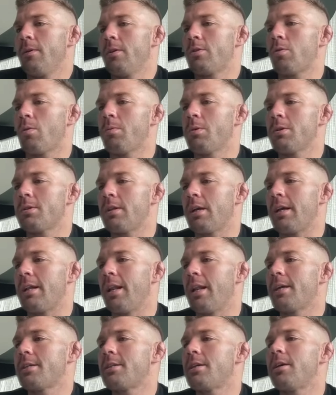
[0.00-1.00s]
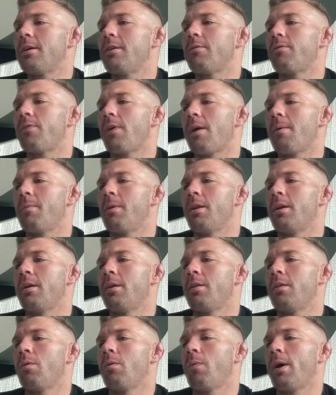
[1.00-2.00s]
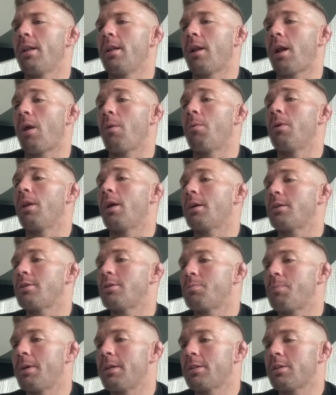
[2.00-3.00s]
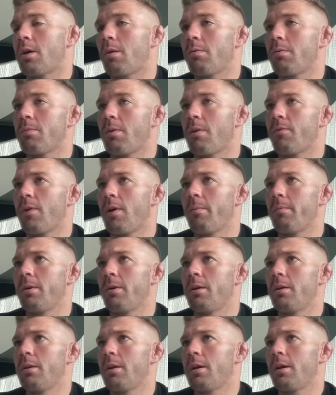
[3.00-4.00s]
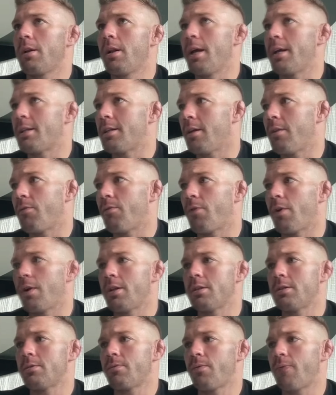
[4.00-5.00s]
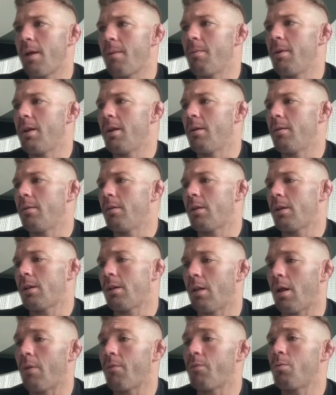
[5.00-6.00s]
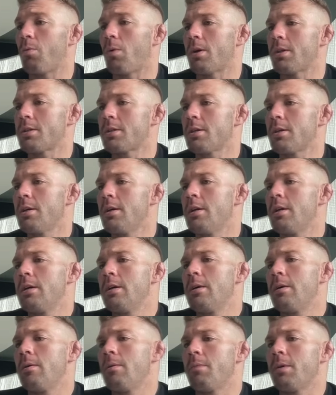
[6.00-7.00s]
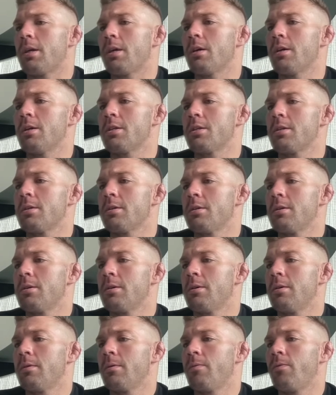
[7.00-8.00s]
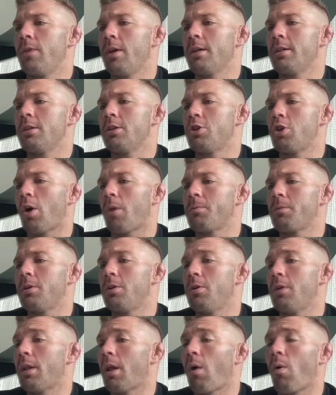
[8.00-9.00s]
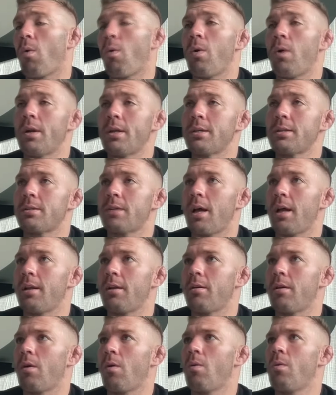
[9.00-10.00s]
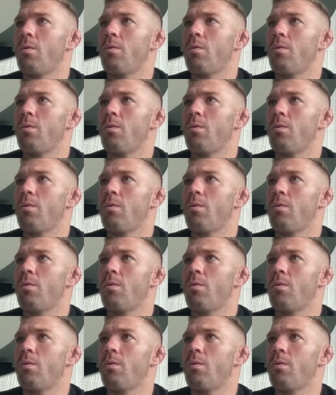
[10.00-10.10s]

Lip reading: it's almost neglecting family in the way that I would like to spend time with my family, neglecting friends, family, loved ones, because there's a job to do, and they all understand it. They're